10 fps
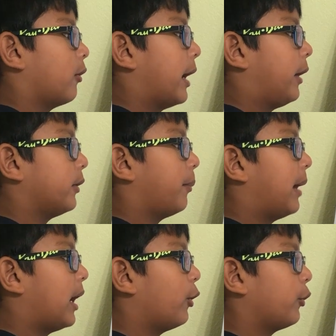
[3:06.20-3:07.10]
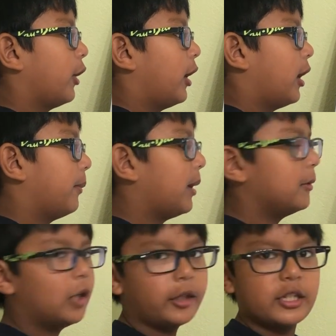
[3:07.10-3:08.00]
around the mouth, and
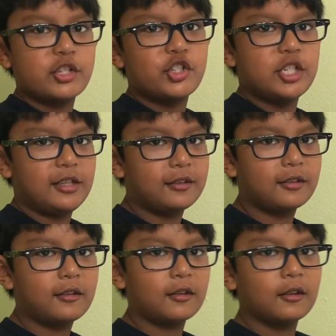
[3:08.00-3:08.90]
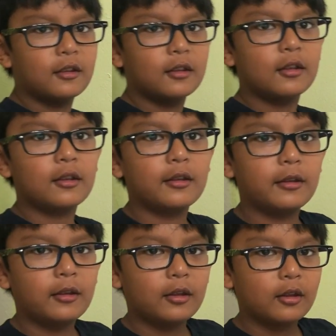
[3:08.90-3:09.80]
maybe on the cheeks.
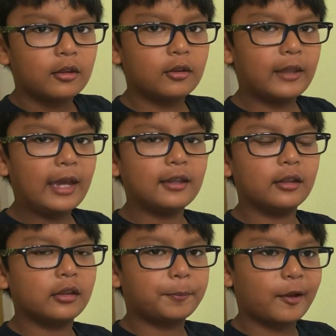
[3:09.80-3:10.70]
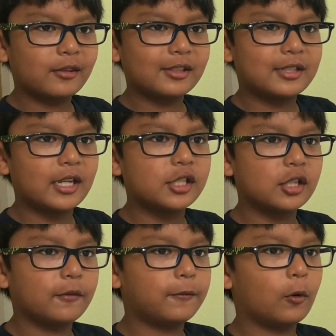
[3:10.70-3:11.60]
So that is the
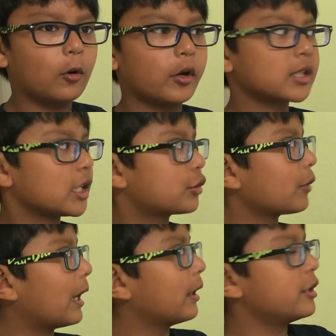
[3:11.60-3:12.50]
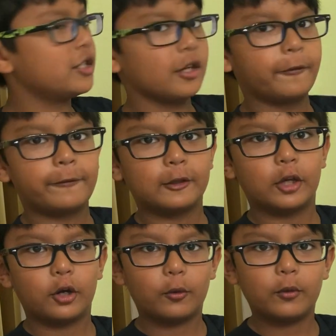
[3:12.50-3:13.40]
presentation for Tetralogy of
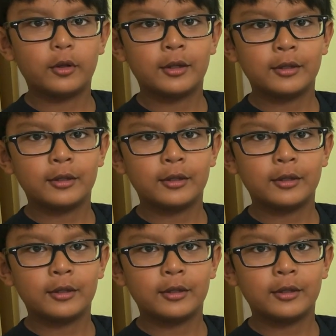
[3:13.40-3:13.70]
Fallot.